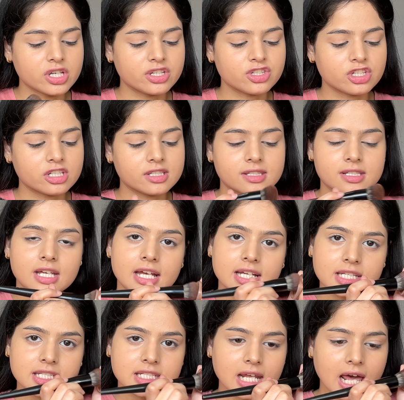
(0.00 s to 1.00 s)
and just
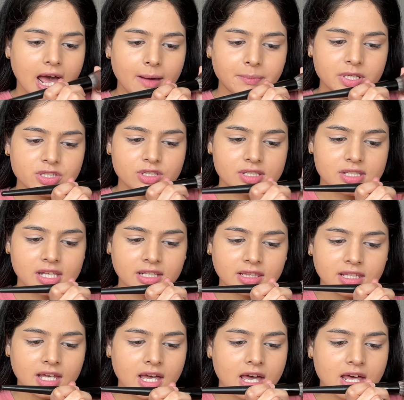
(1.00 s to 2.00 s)
tap it just
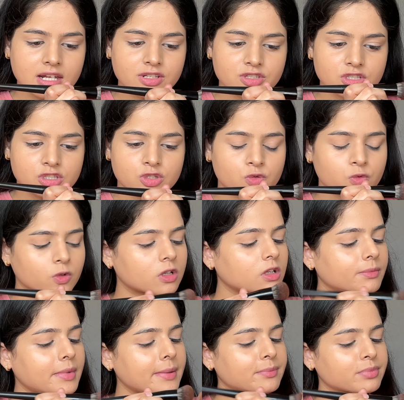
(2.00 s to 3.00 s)
like that, and just
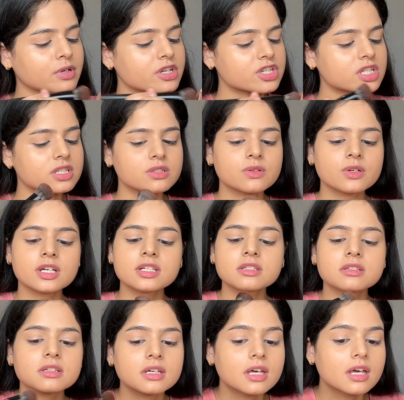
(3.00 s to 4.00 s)
swirl my brush into
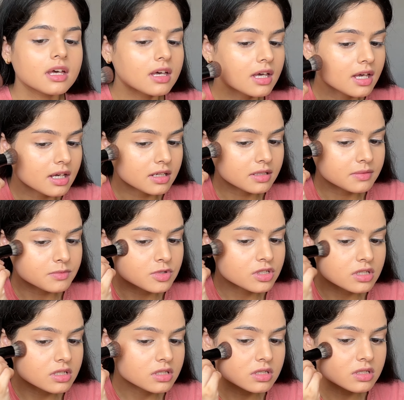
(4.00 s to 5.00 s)
it. I'm
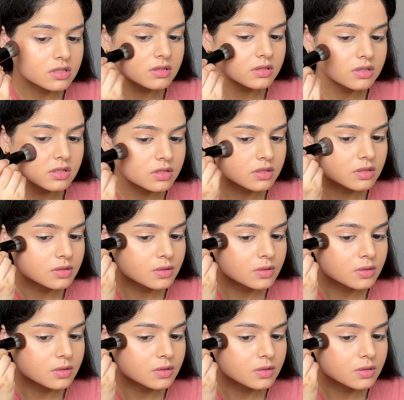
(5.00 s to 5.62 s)
just going to